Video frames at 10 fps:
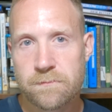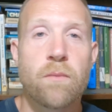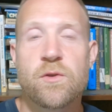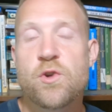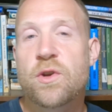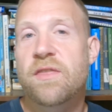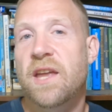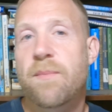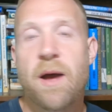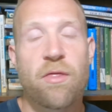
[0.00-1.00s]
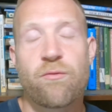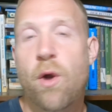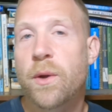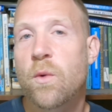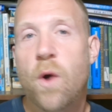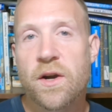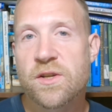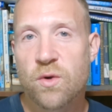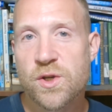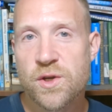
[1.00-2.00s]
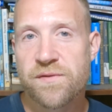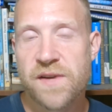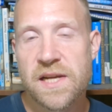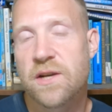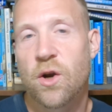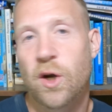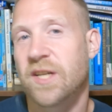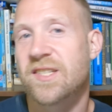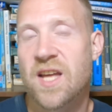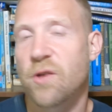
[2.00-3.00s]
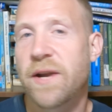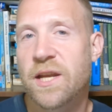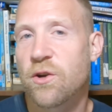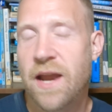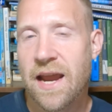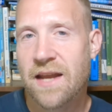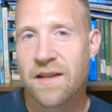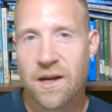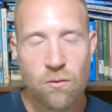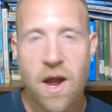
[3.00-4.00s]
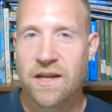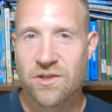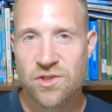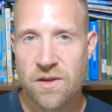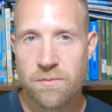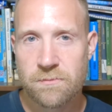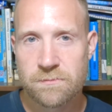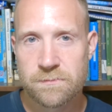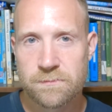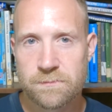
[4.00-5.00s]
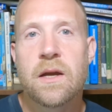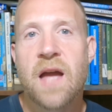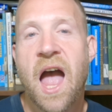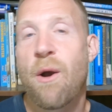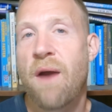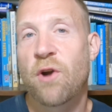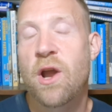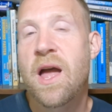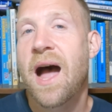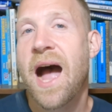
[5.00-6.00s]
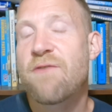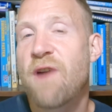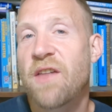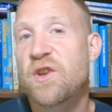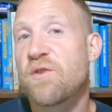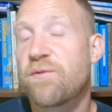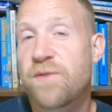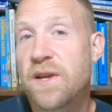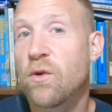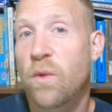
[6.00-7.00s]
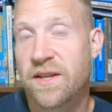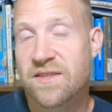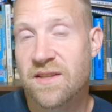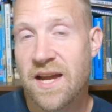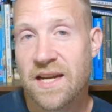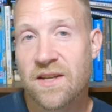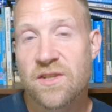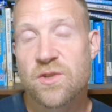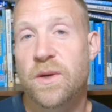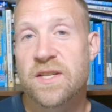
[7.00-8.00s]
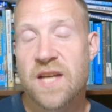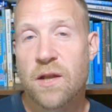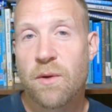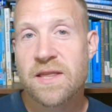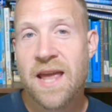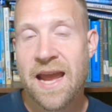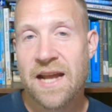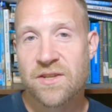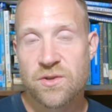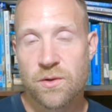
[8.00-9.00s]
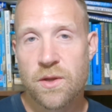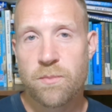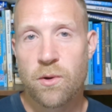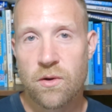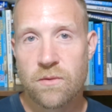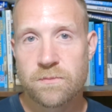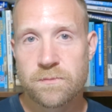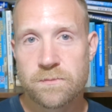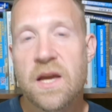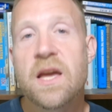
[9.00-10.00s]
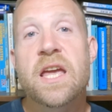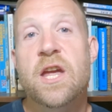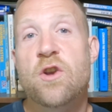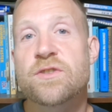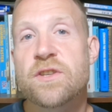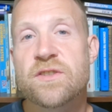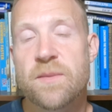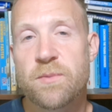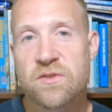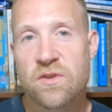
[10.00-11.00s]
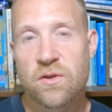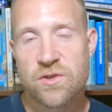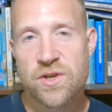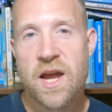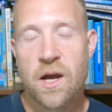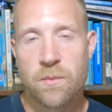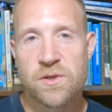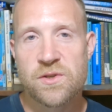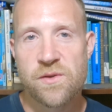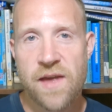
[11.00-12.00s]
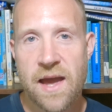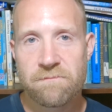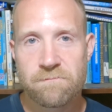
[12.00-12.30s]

You can think about throwing water towards your feet or accelerating your hand like a rocket ship. However, I'd rather you feel what it's like to accelerate the hands during the pull. Here's the simple solution to help you do that.